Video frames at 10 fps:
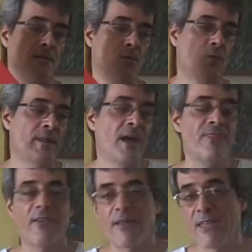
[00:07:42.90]
When I
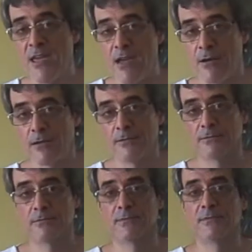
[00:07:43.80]
thought here
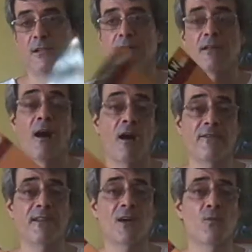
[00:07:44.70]
that
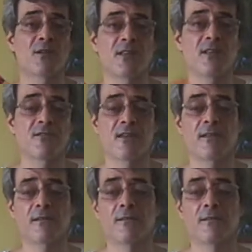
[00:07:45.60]
Harvey then was innocent,